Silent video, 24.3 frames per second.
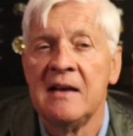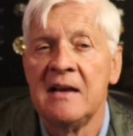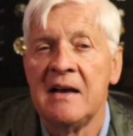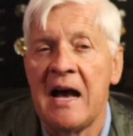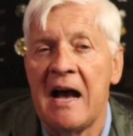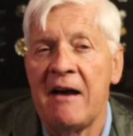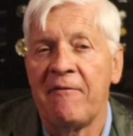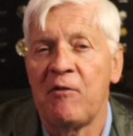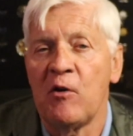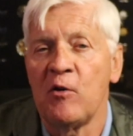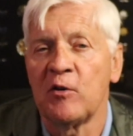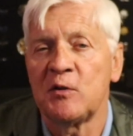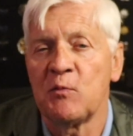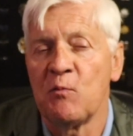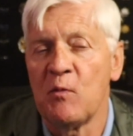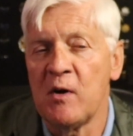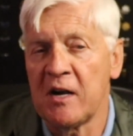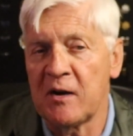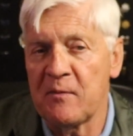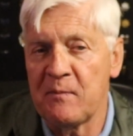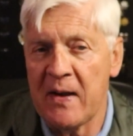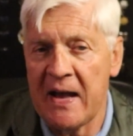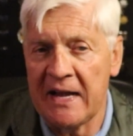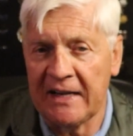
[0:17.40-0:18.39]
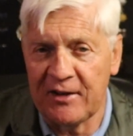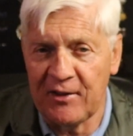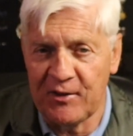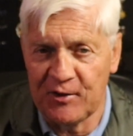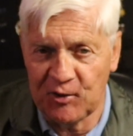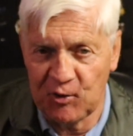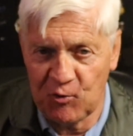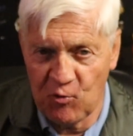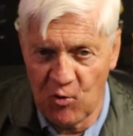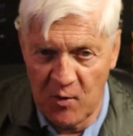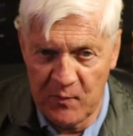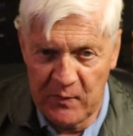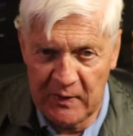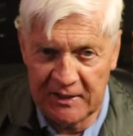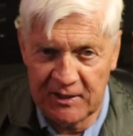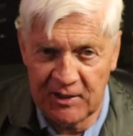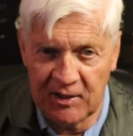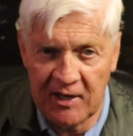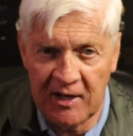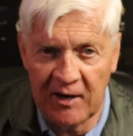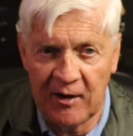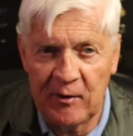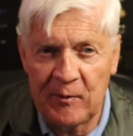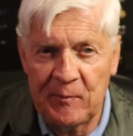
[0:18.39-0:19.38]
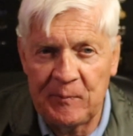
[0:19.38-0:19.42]
Hi folks, and welcome back to the Storm and
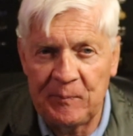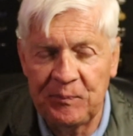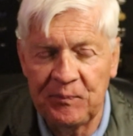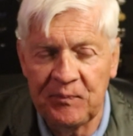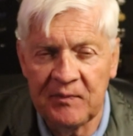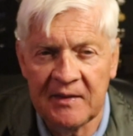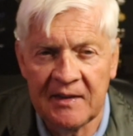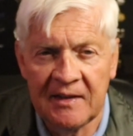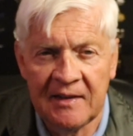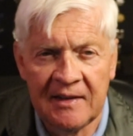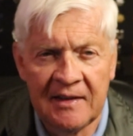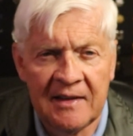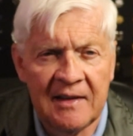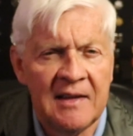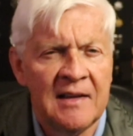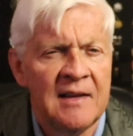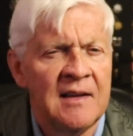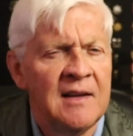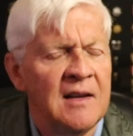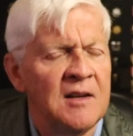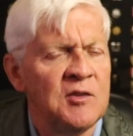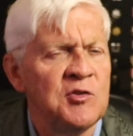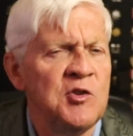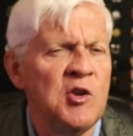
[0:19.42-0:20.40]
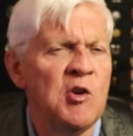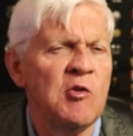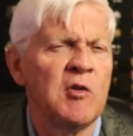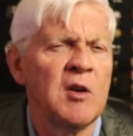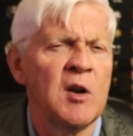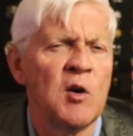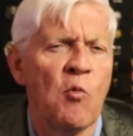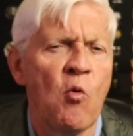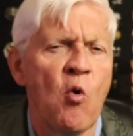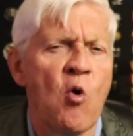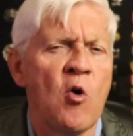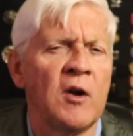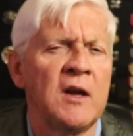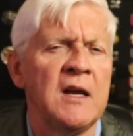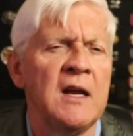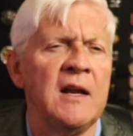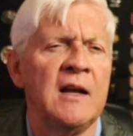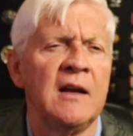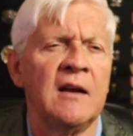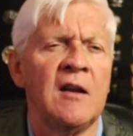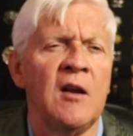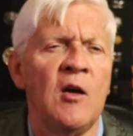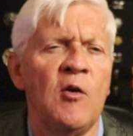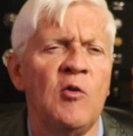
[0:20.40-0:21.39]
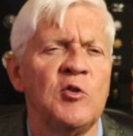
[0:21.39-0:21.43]
Cellar. Is nuclear war
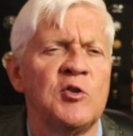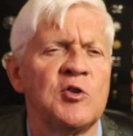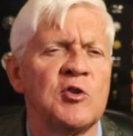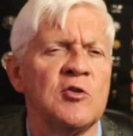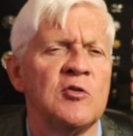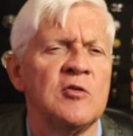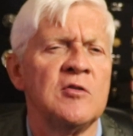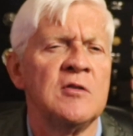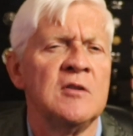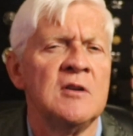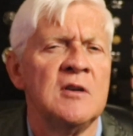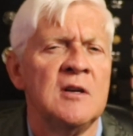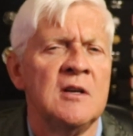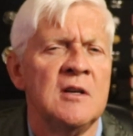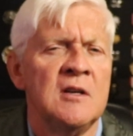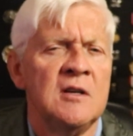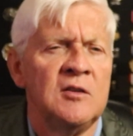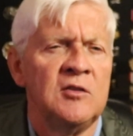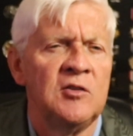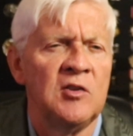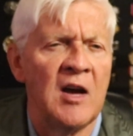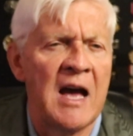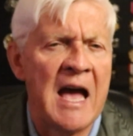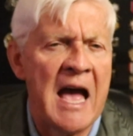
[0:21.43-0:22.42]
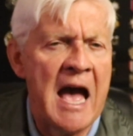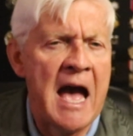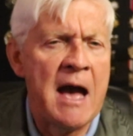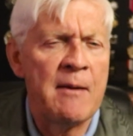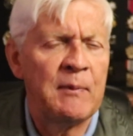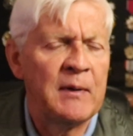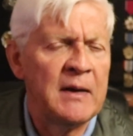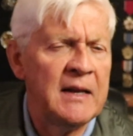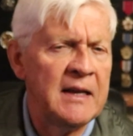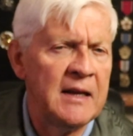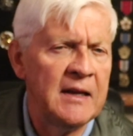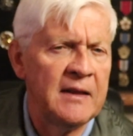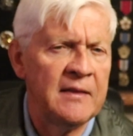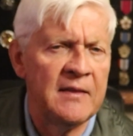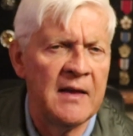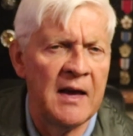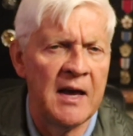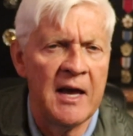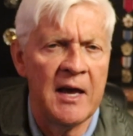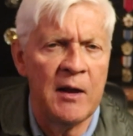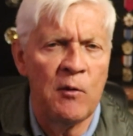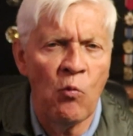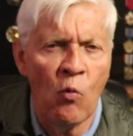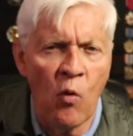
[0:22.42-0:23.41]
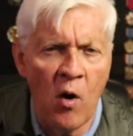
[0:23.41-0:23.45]
getting closer to happening
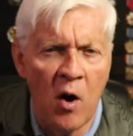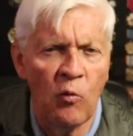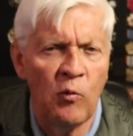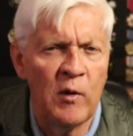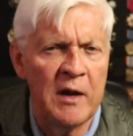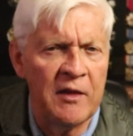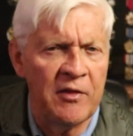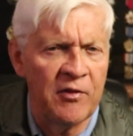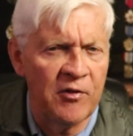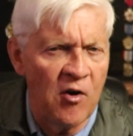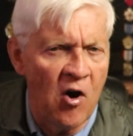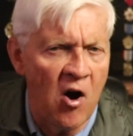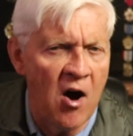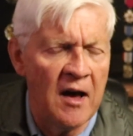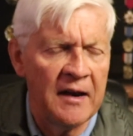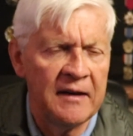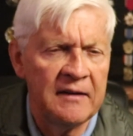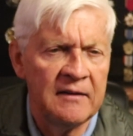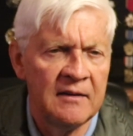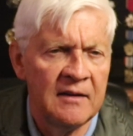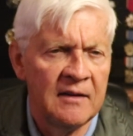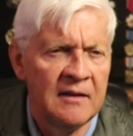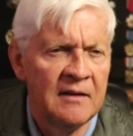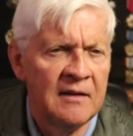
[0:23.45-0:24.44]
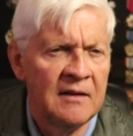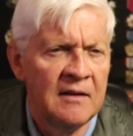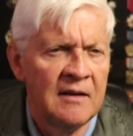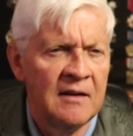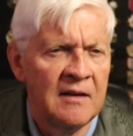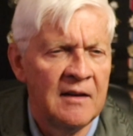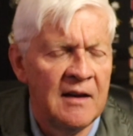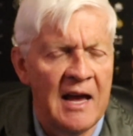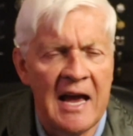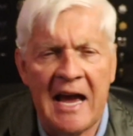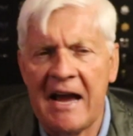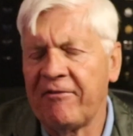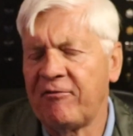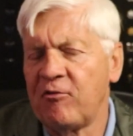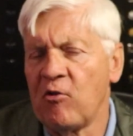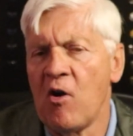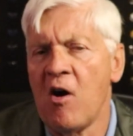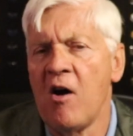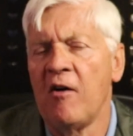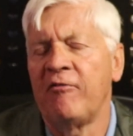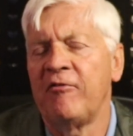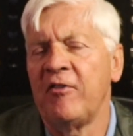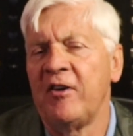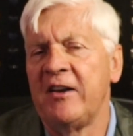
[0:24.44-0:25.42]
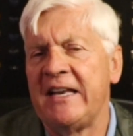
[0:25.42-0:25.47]
than what we thought? After
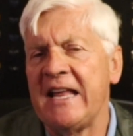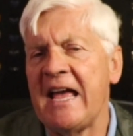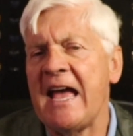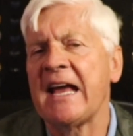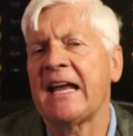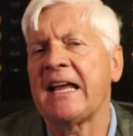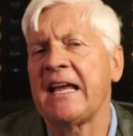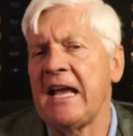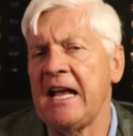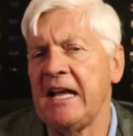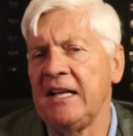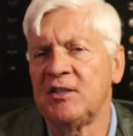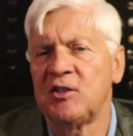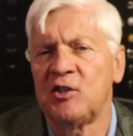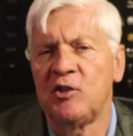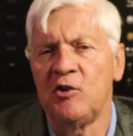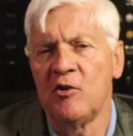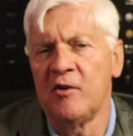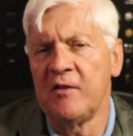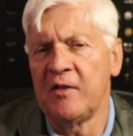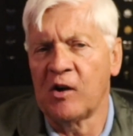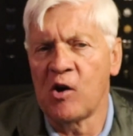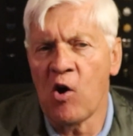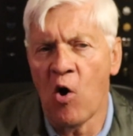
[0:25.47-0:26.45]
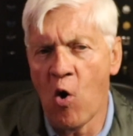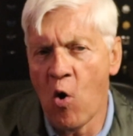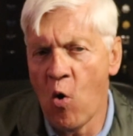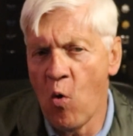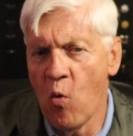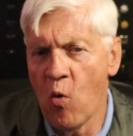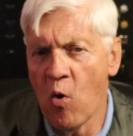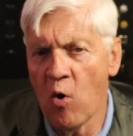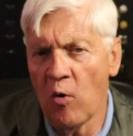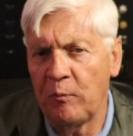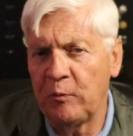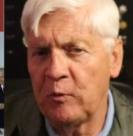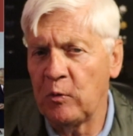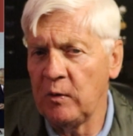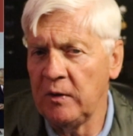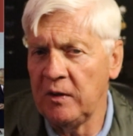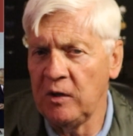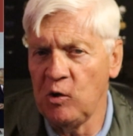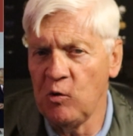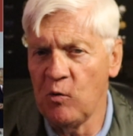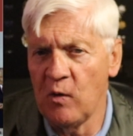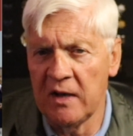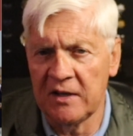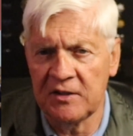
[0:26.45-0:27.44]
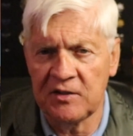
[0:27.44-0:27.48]
all, for decades during the Cold War between
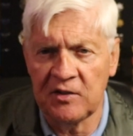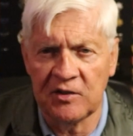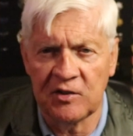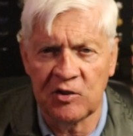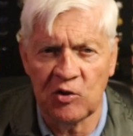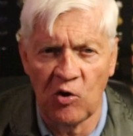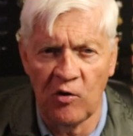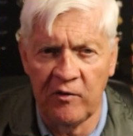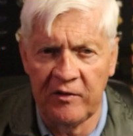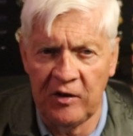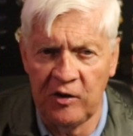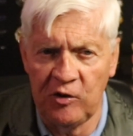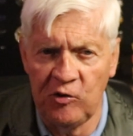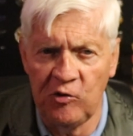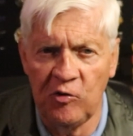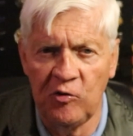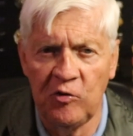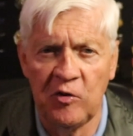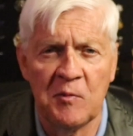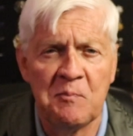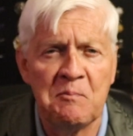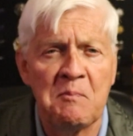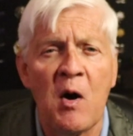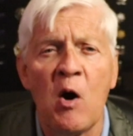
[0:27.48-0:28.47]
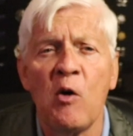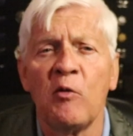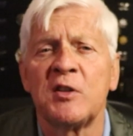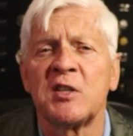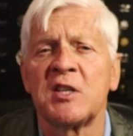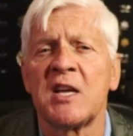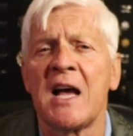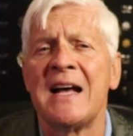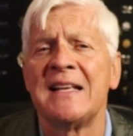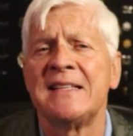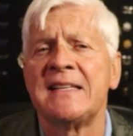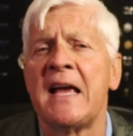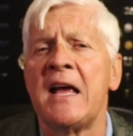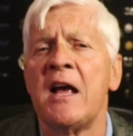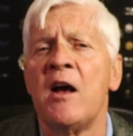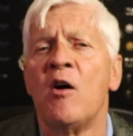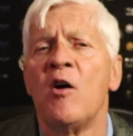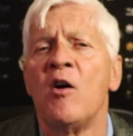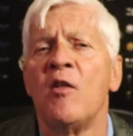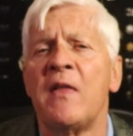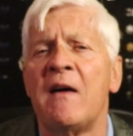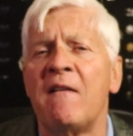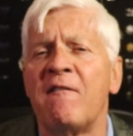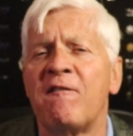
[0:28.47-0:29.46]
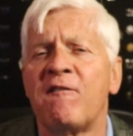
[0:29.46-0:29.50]
the US and the Soviet Union, both sides
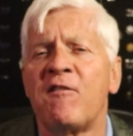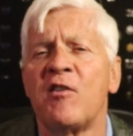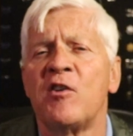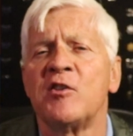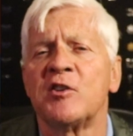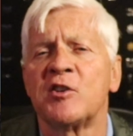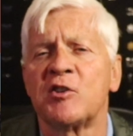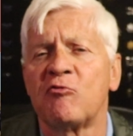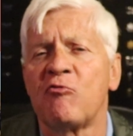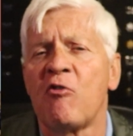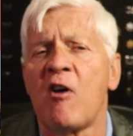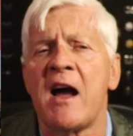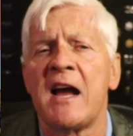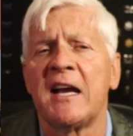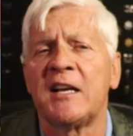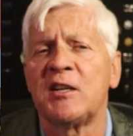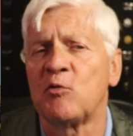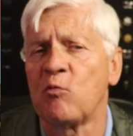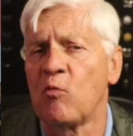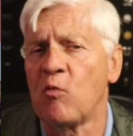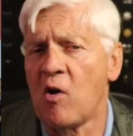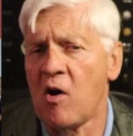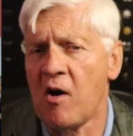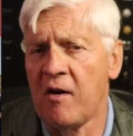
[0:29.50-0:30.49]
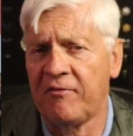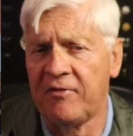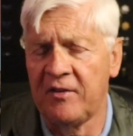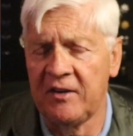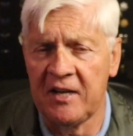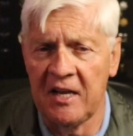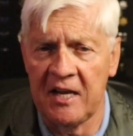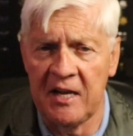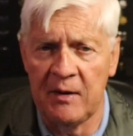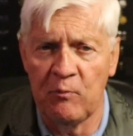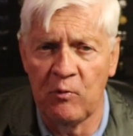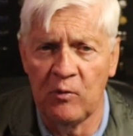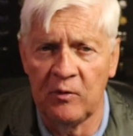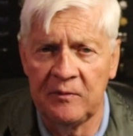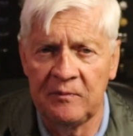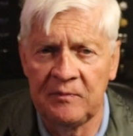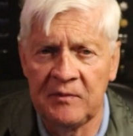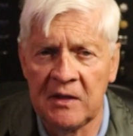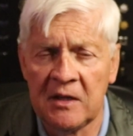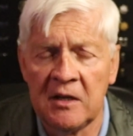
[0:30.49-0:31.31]
held that first strikes were off the table.